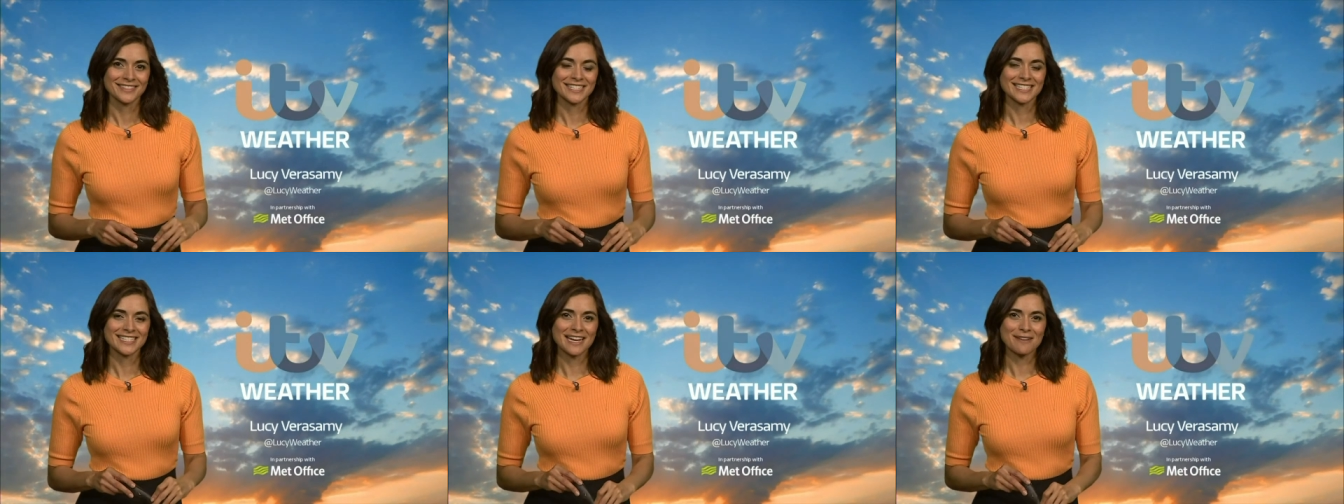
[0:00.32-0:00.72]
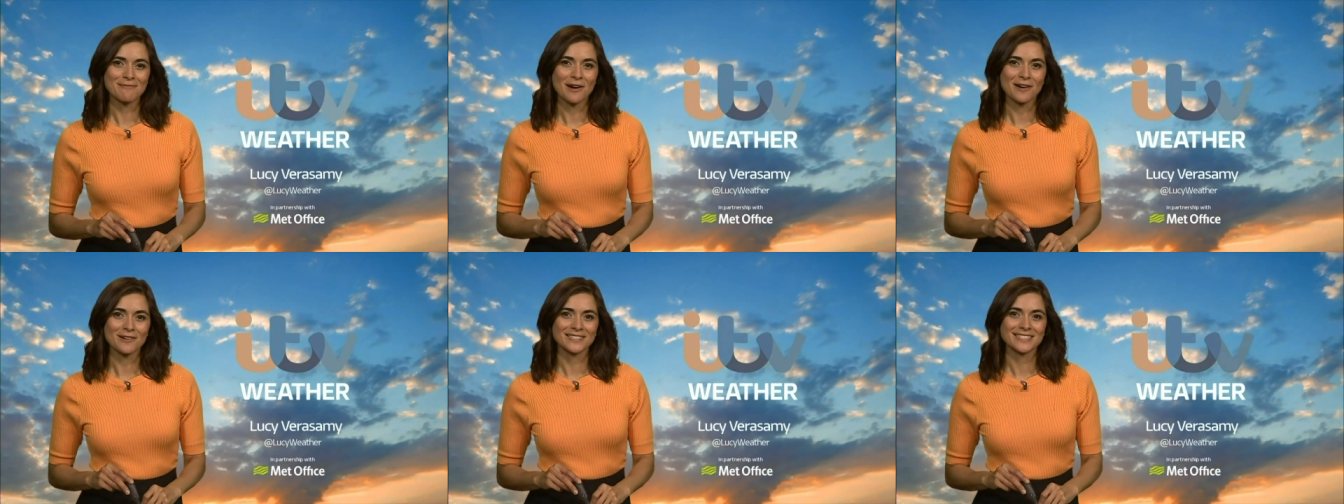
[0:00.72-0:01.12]
Today
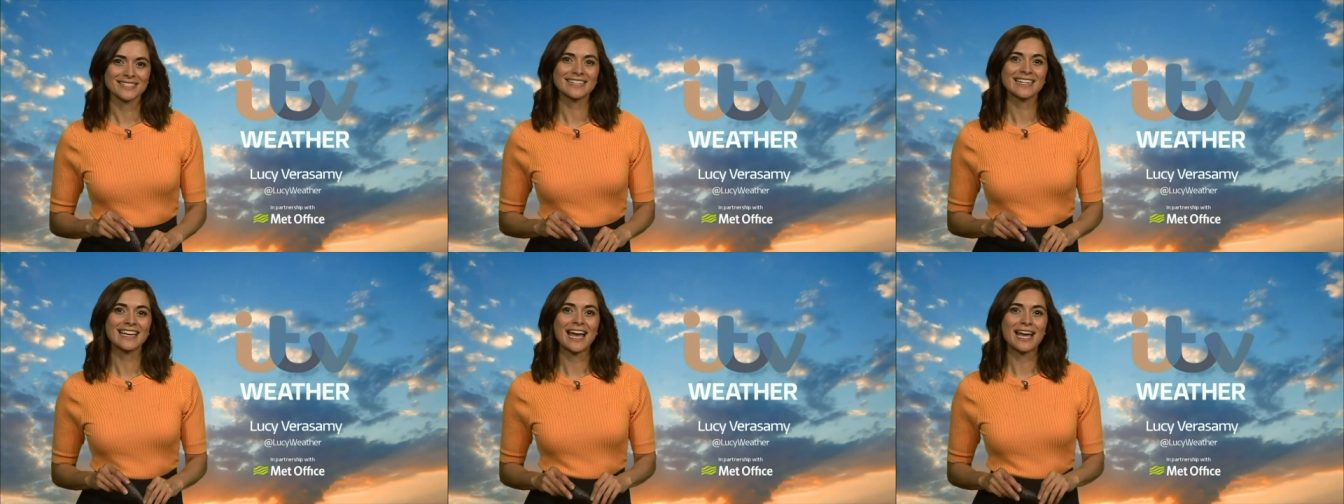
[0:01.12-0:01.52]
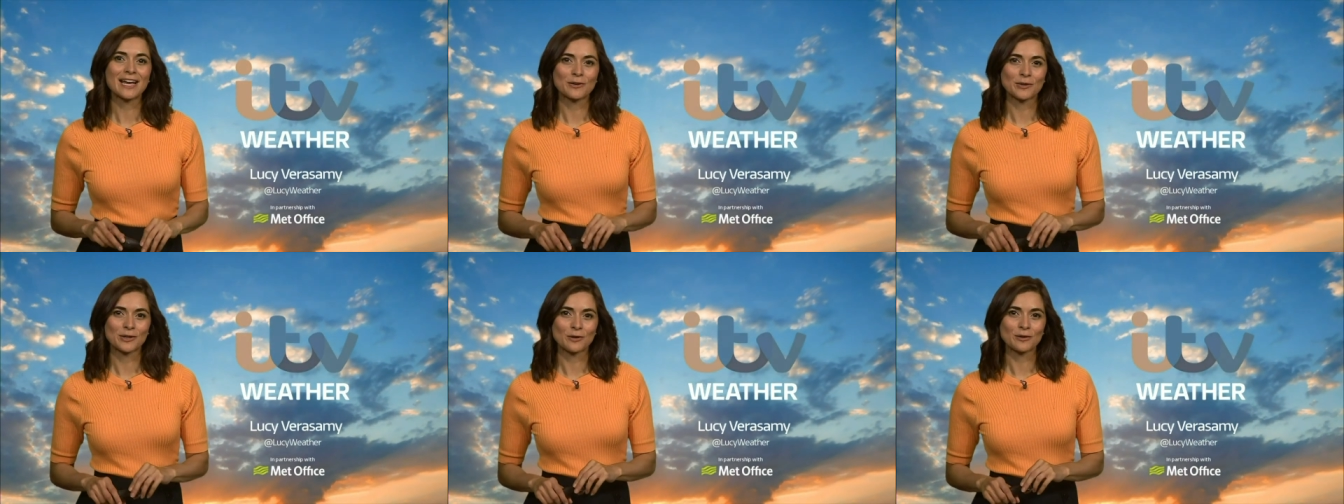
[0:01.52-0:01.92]
marks the
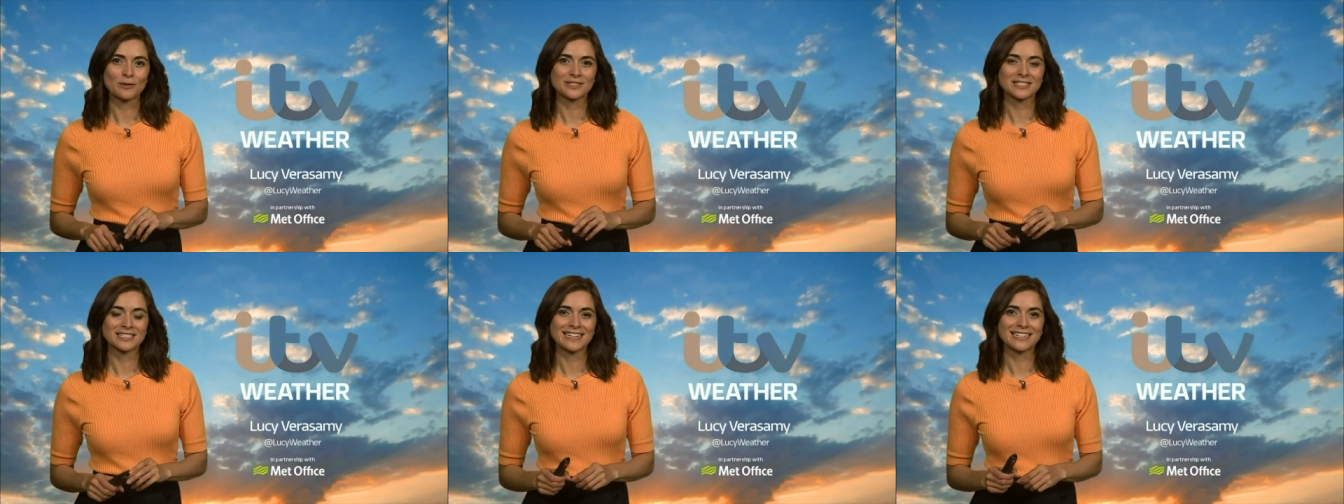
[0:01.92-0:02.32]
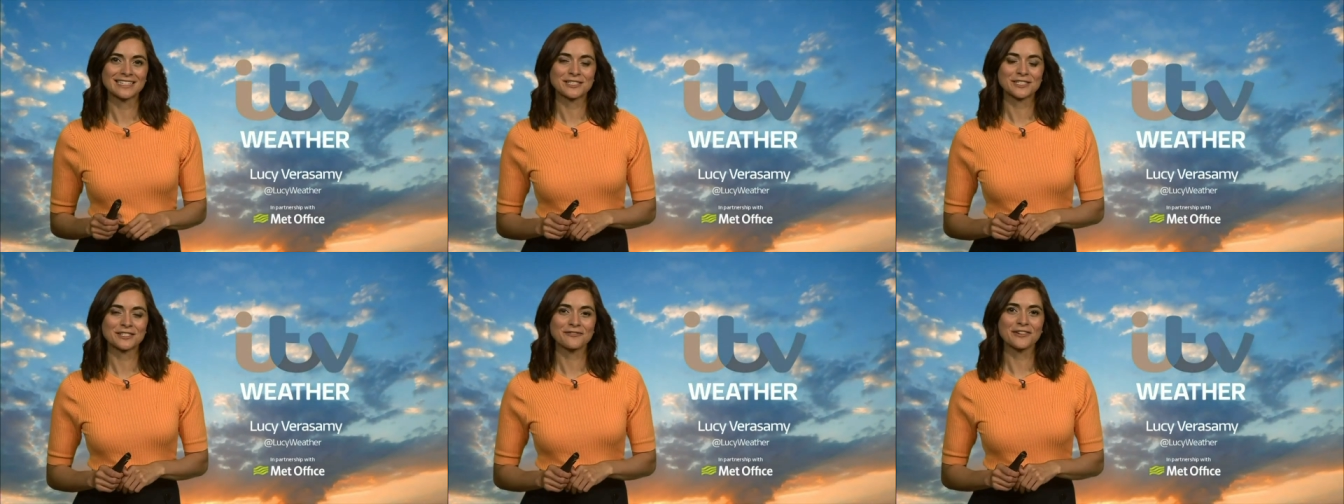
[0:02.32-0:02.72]
equinox,
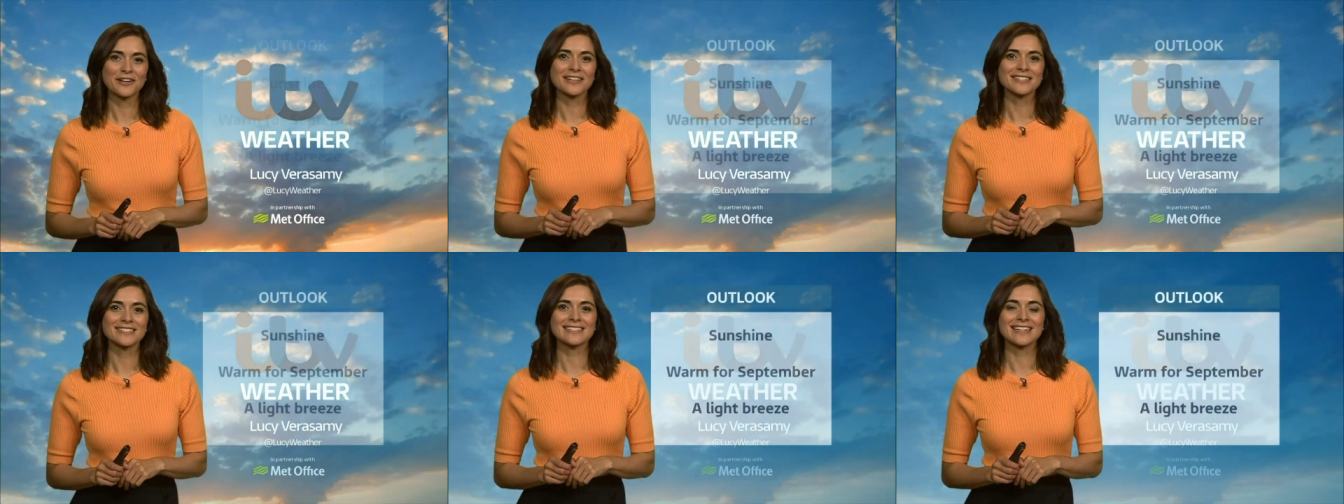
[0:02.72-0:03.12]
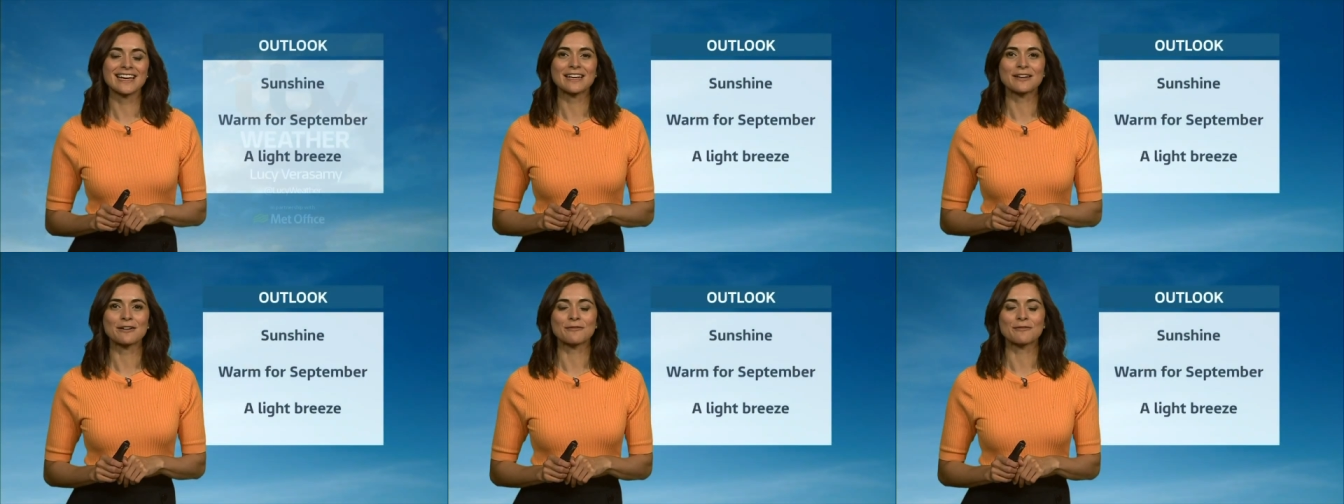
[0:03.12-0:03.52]
nature's first
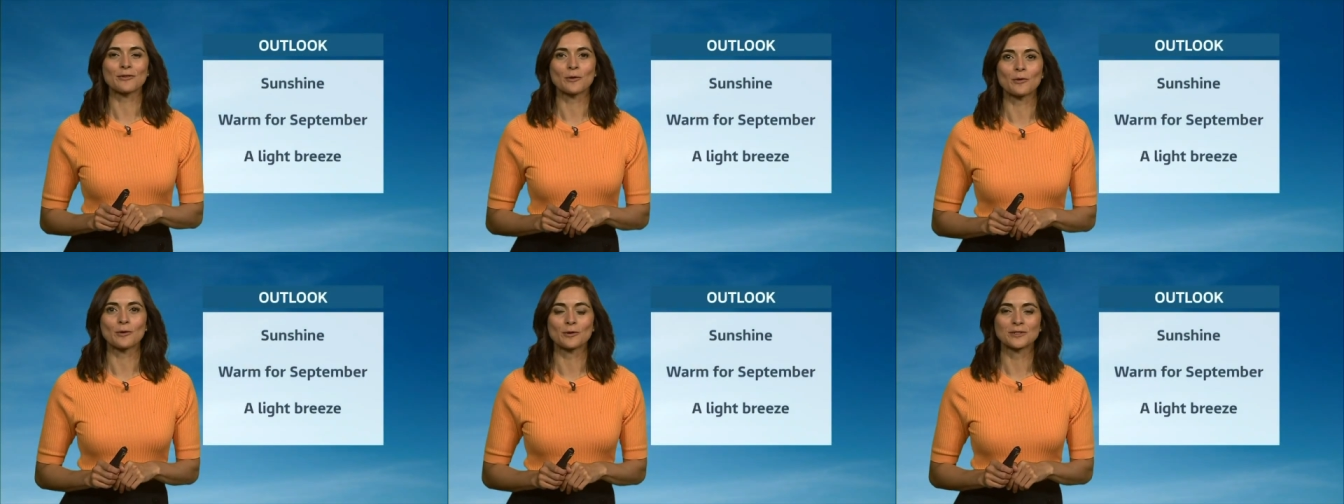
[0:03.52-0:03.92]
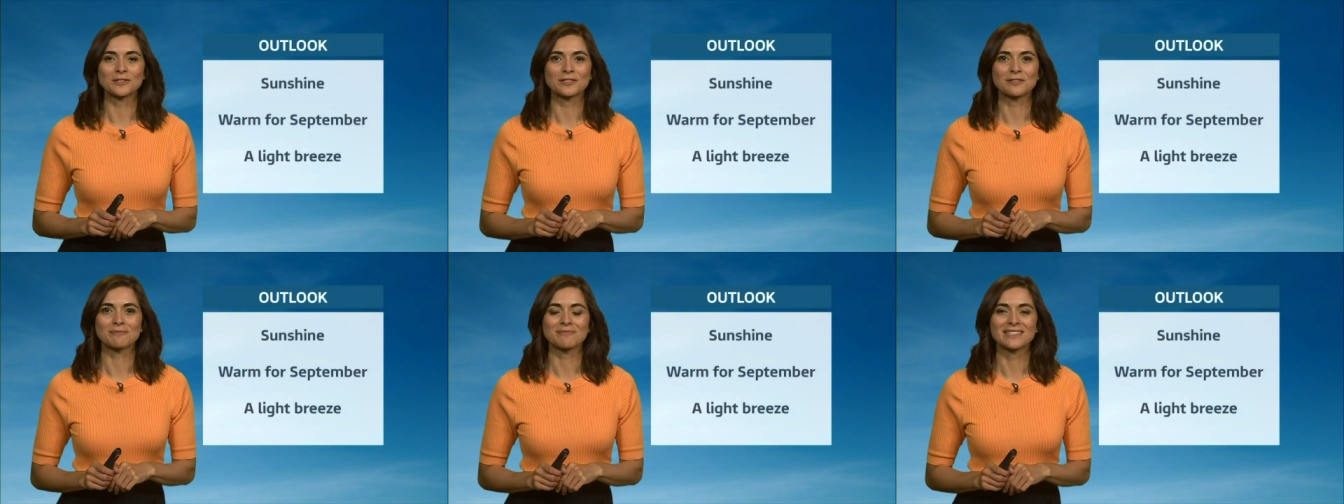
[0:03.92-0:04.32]
day of
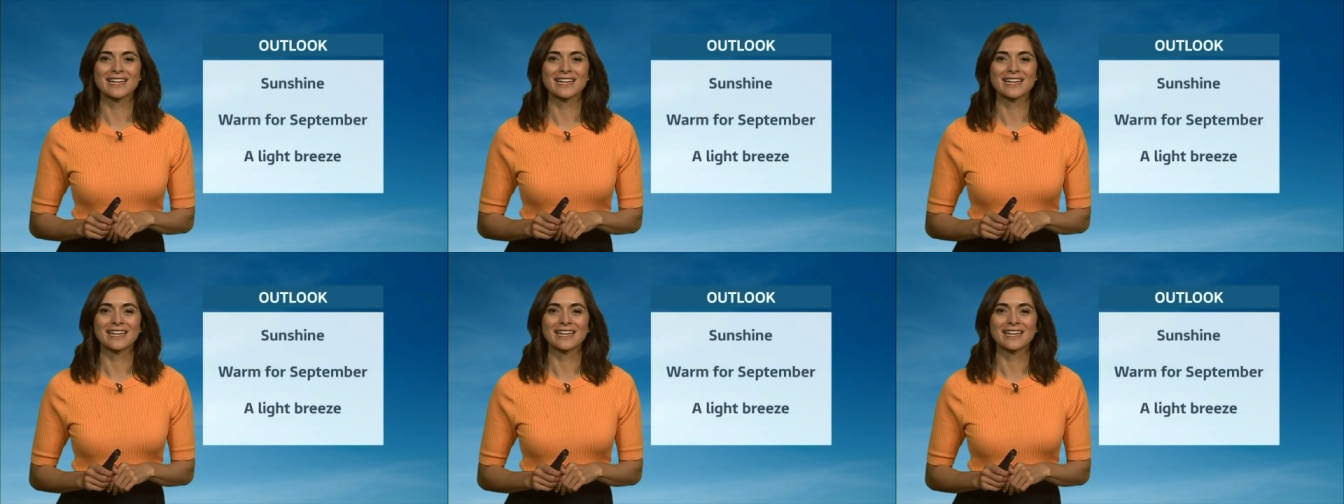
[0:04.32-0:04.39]
autumn.